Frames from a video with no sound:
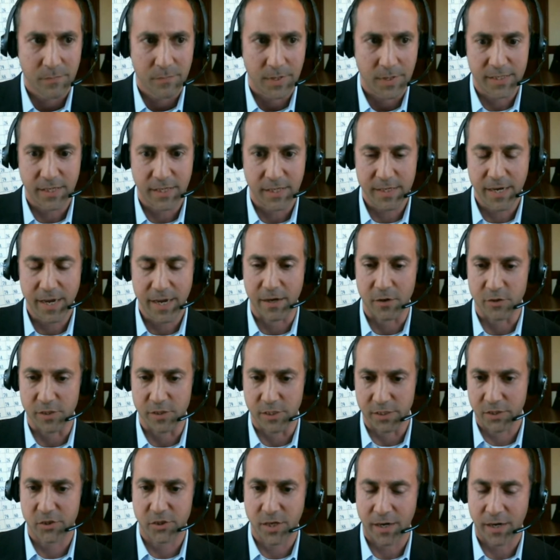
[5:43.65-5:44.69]
I said, Yeah. He goes,
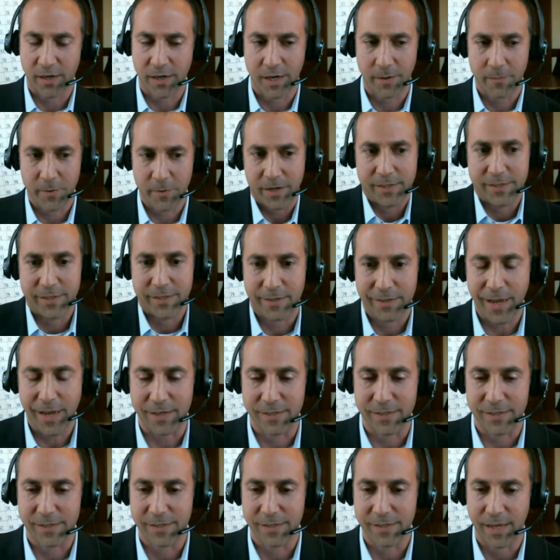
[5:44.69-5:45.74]
Is this John Carbutti? I said,
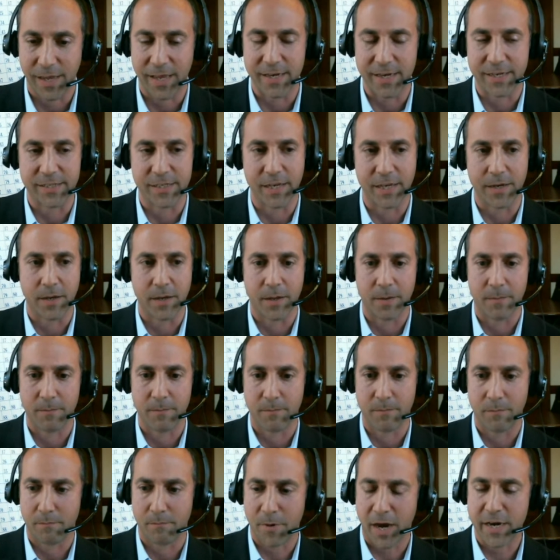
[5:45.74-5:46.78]
Yes. And he said,
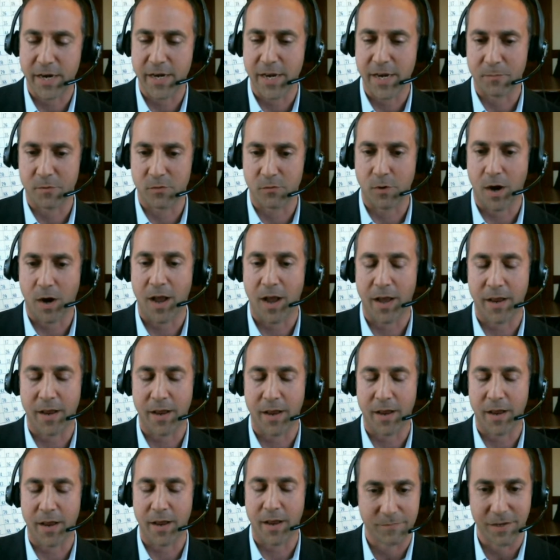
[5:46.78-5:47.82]
my name's
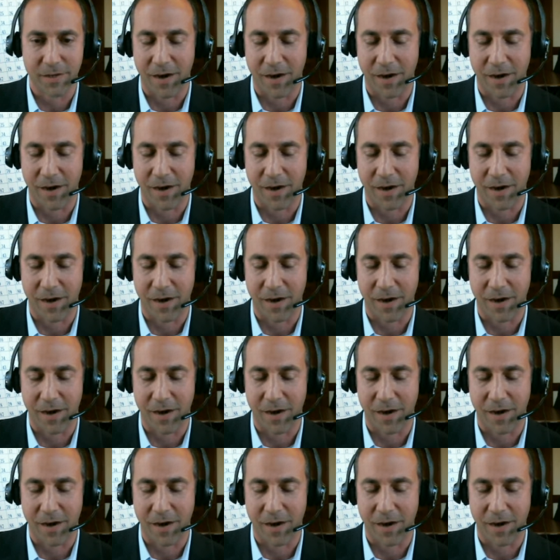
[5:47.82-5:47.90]
Ron.